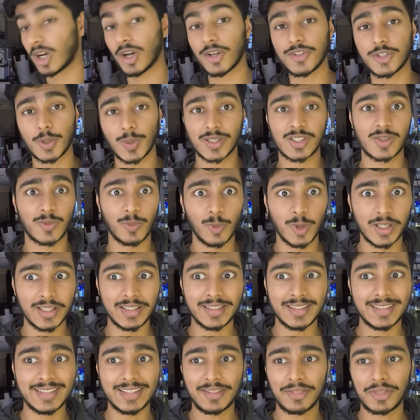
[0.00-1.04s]
doing some really
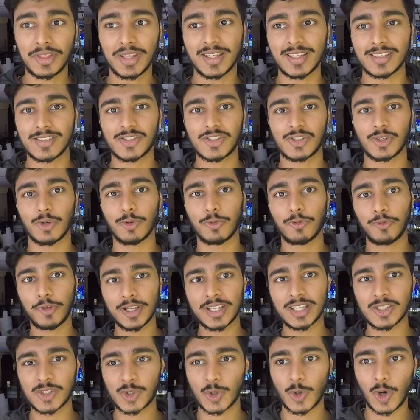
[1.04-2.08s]
neat things. So
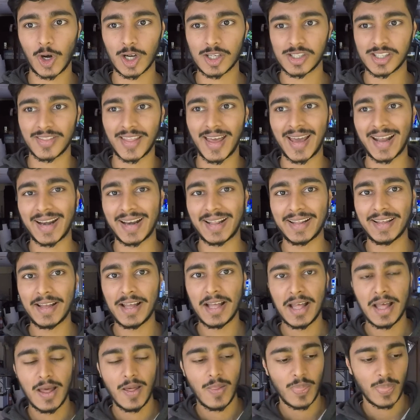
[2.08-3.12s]
fingers crossed
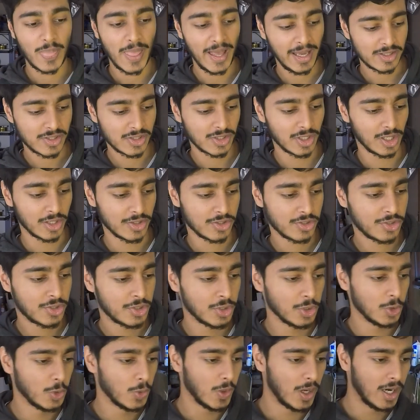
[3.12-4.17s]
that starts
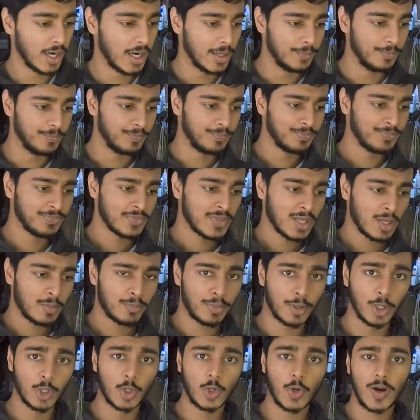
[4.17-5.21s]
to
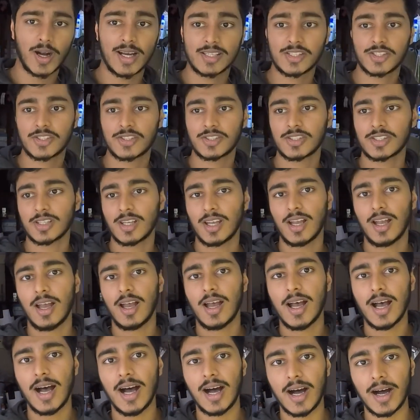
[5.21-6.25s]
progress.
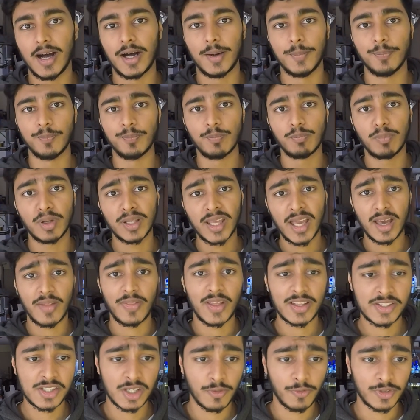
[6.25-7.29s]
But yeah,
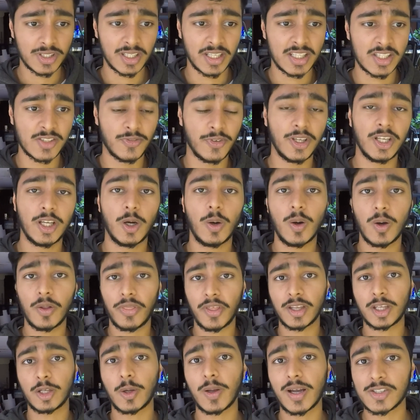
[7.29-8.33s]
that's it for today's video.
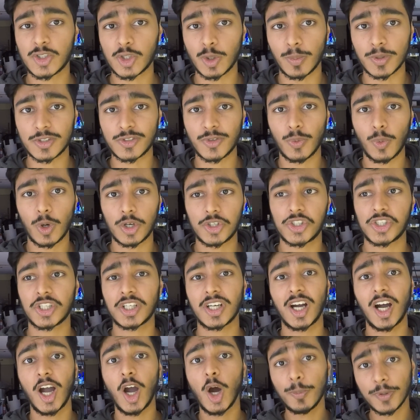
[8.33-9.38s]
Thank you guys so much for watching.
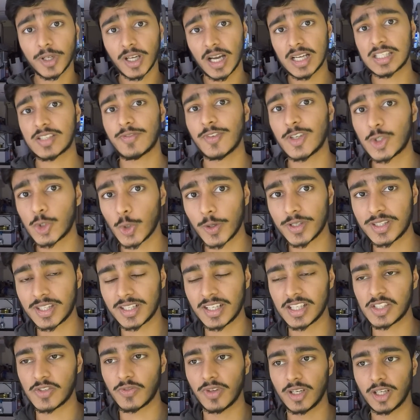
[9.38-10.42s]
I hope you guys have enjoyed
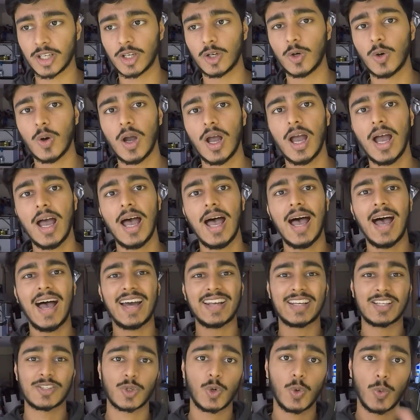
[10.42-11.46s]
today's video.
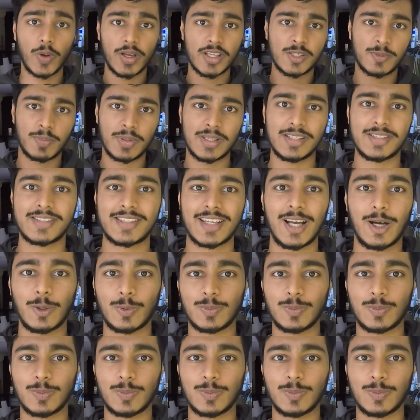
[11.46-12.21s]
And as always, peace out.